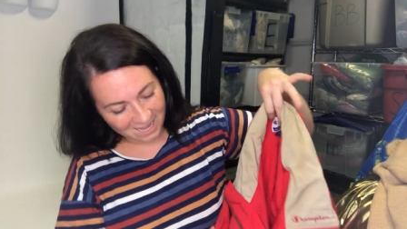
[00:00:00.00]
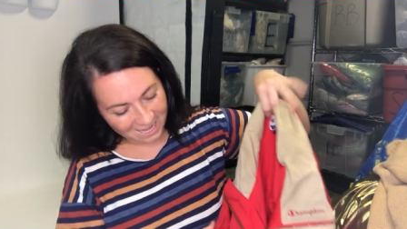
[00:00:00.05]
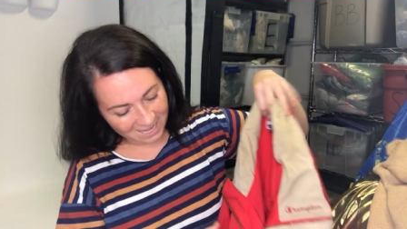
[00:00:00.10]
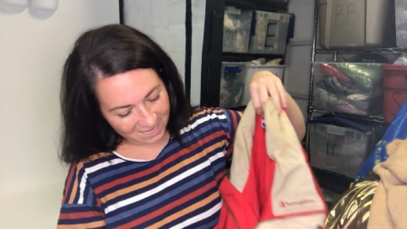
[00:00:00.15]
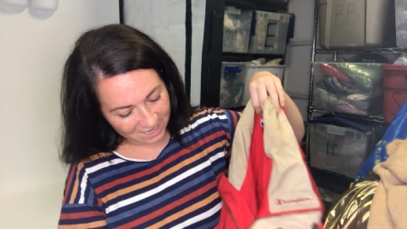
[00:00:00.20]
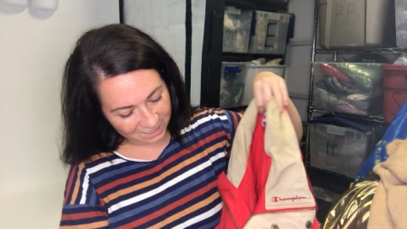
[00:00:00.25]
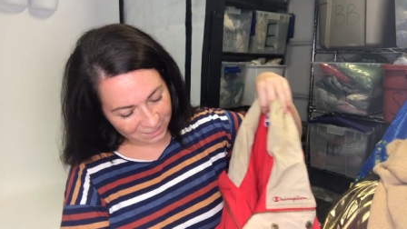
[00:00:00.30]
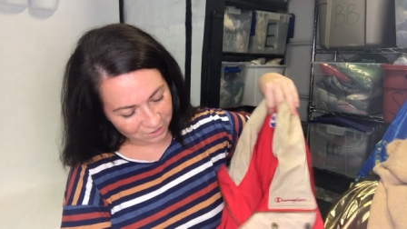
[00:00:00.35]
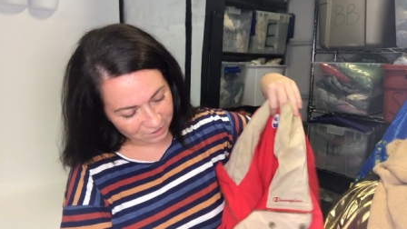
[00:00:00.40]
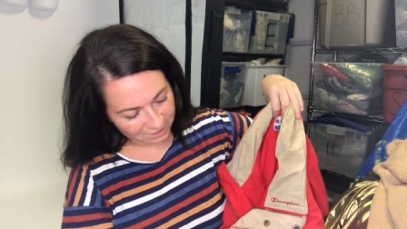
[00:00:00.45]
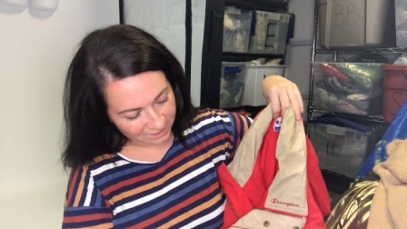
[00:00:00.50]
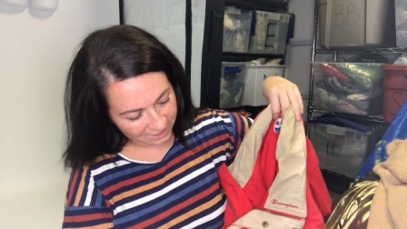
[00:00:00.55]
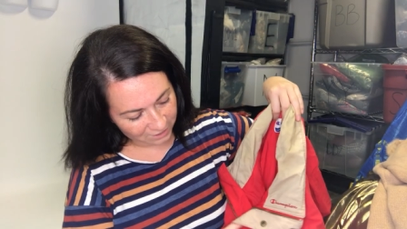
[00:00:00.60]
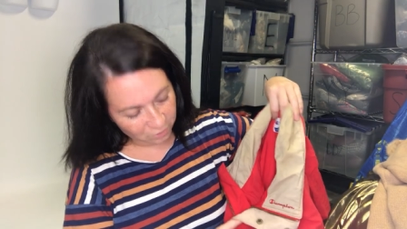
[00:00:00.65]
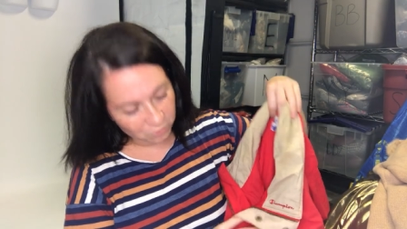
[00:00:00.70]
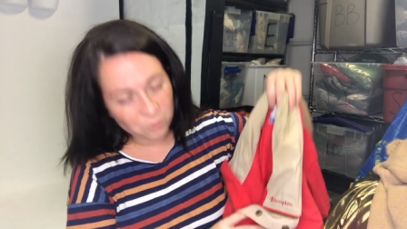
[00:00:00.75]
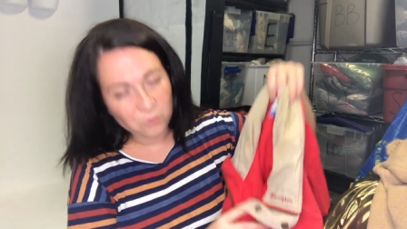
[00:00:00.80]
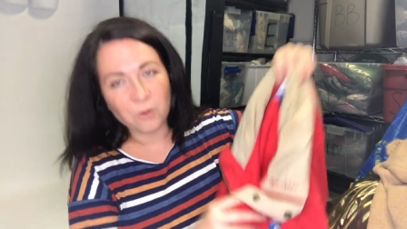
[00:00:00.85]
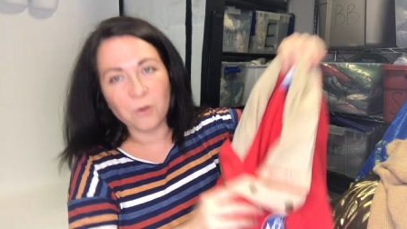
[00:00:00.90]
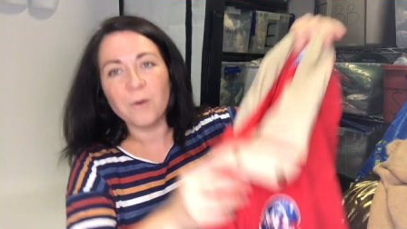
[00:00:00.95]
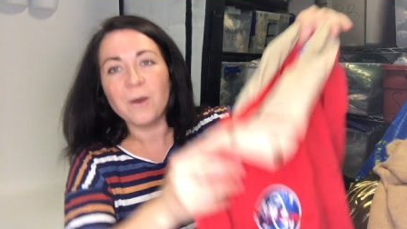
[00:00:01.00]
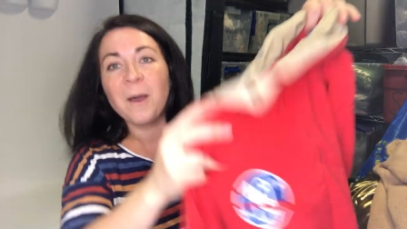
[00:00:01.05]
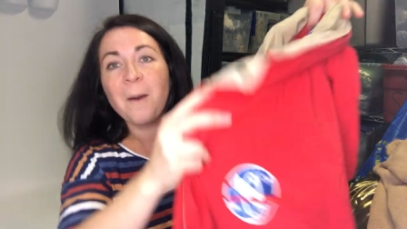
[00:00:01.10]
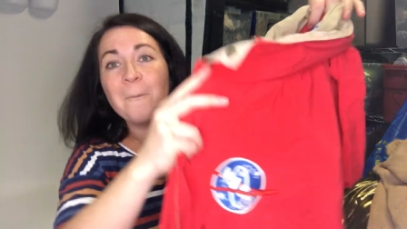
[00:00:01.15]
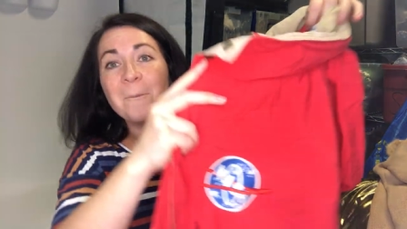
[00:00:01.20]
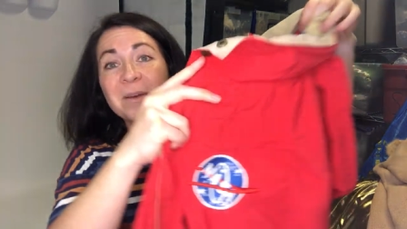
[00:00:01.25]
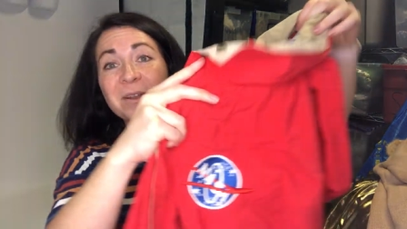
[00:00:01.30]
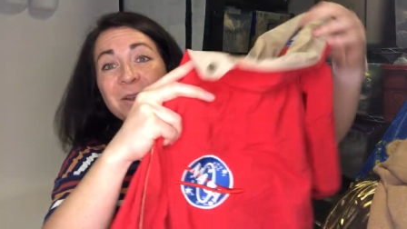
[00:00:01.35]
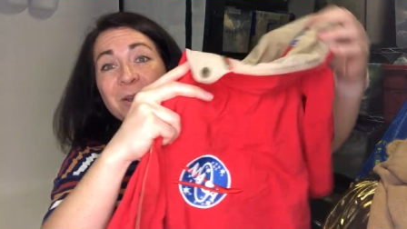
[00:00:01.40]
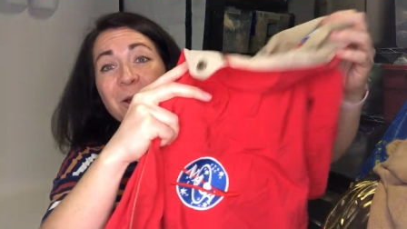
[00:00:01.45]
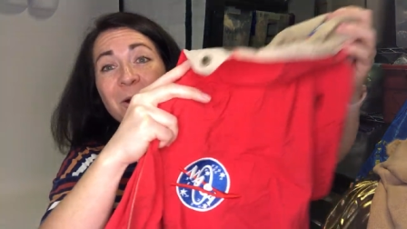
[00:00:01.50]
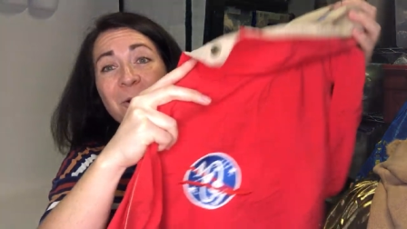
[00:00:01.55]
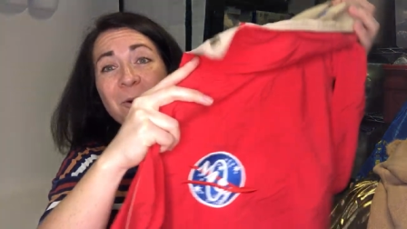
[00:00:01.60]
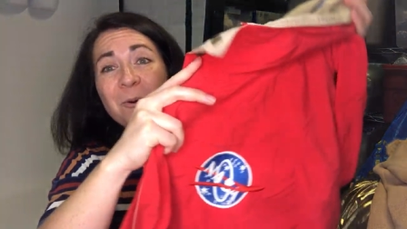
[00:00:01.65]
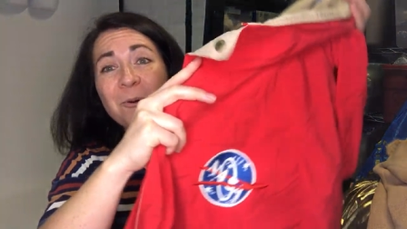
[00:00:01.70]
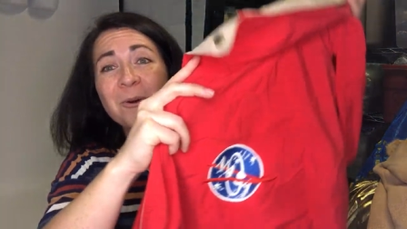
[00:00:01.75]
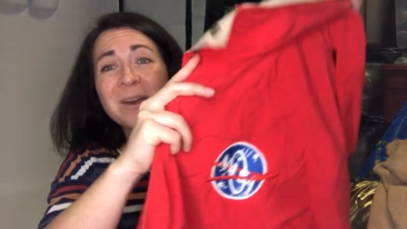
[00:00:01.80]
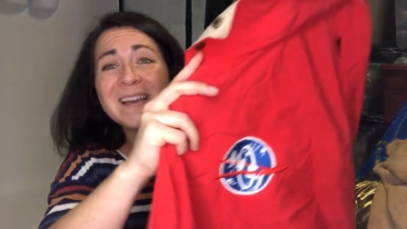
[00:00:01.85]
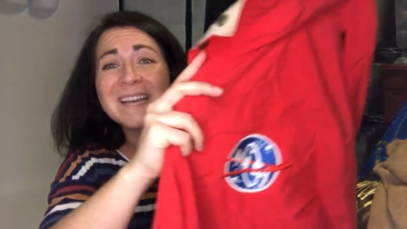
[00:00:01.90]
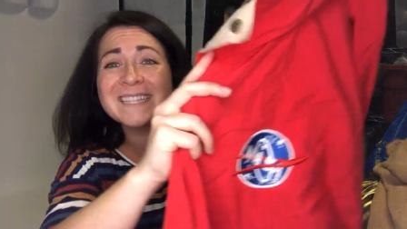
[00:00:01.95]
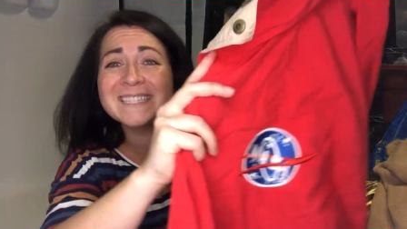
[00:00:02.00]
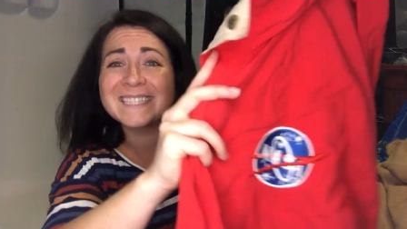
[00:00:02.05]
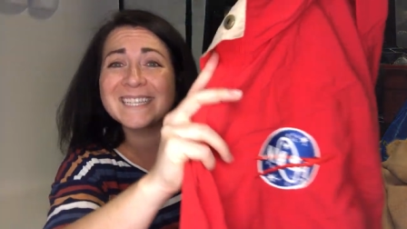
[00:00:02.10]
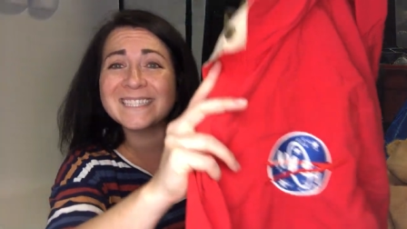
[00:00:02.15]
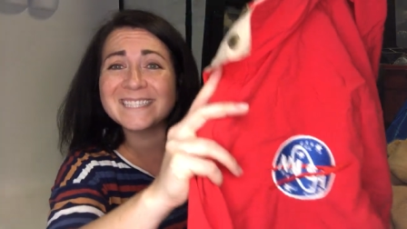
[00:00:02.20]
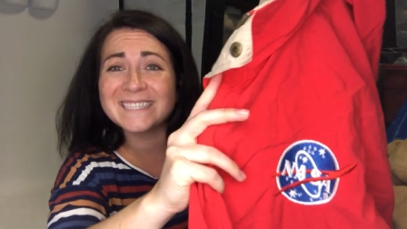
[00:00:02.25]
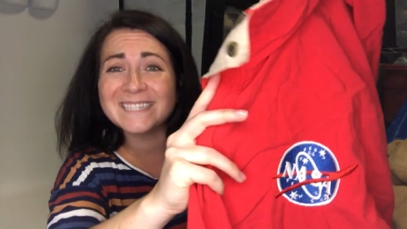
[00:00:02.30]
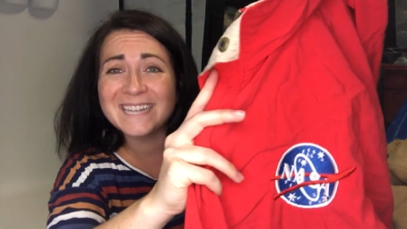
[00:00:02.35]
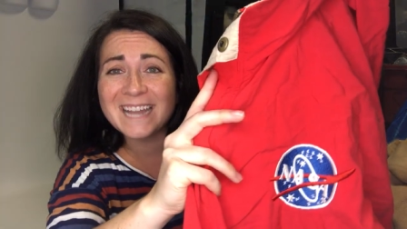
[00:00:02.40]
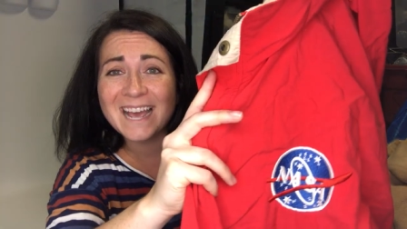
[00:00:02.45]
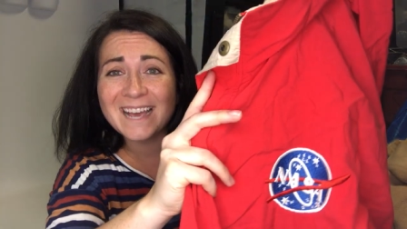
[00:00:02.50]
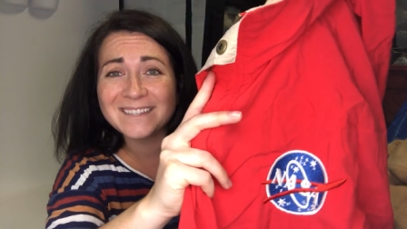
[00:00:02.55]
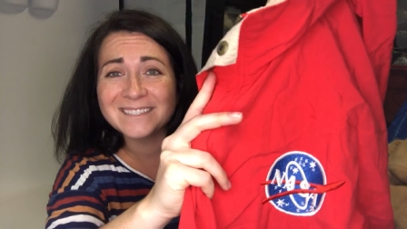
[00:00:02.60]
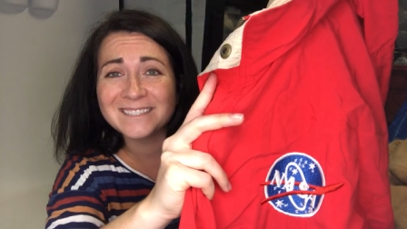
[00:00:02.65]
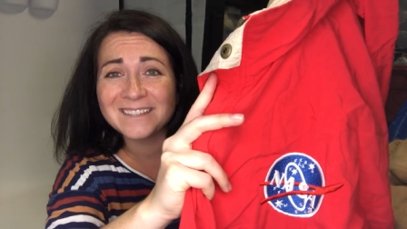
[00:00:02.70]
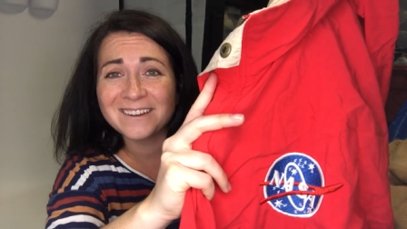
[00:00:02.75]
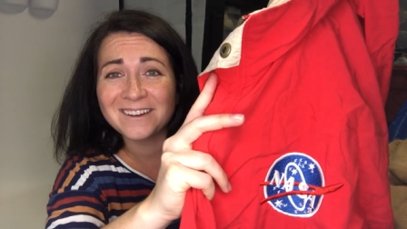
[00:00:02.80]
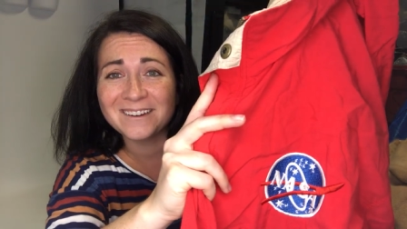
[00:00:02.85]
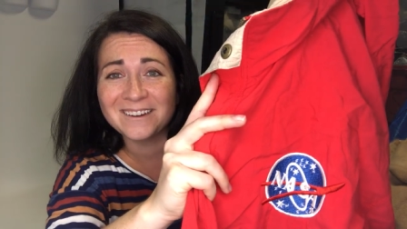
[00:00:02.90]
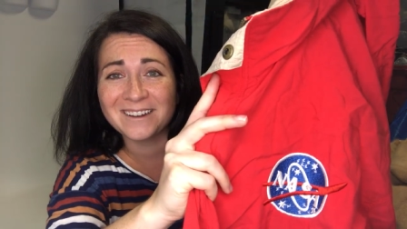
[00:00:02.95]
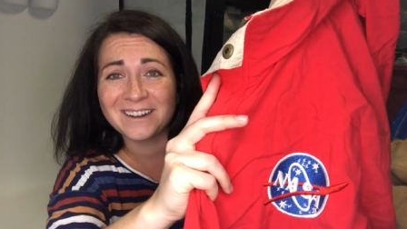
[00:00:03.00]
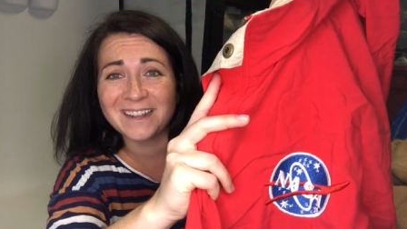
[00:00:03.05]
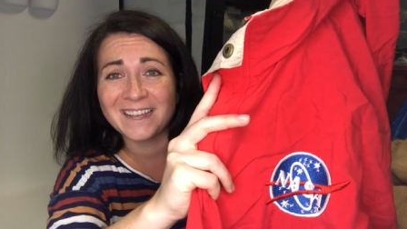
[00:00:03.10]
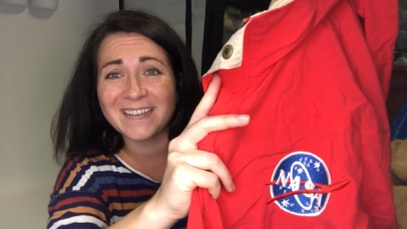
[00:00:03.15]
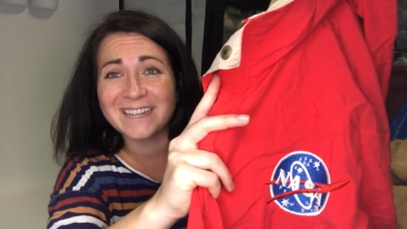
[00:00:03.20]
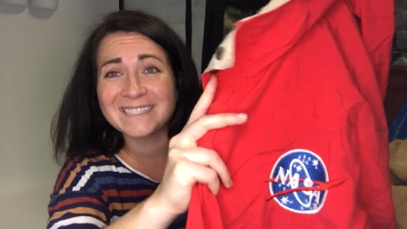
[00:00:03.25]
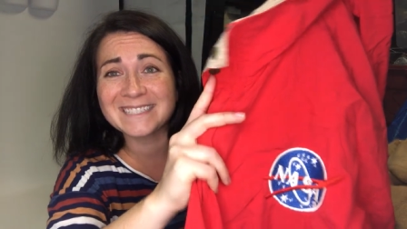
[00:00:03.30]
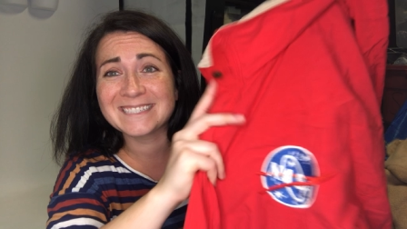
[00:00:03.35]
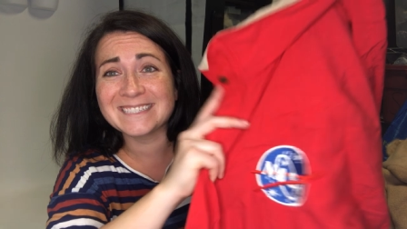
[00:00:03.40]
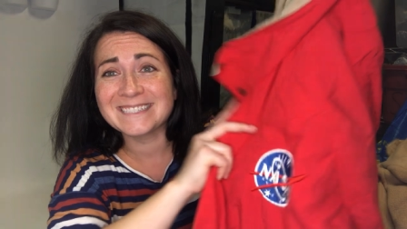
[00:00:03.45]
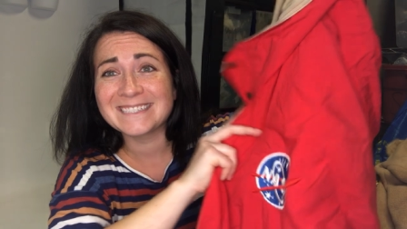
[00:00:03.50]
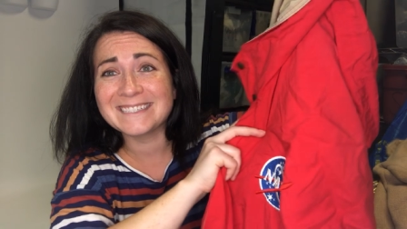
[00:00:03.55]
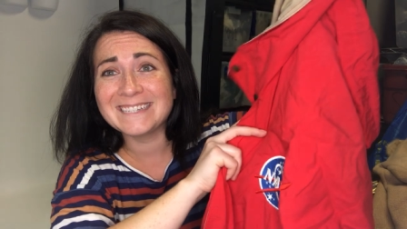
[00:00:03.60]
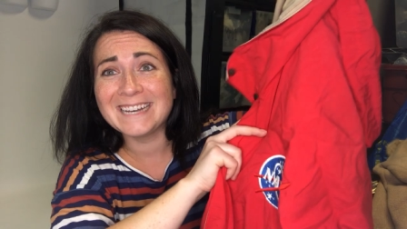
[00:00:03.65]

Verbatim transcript: and you're like, cool, but no, it says NASA on it.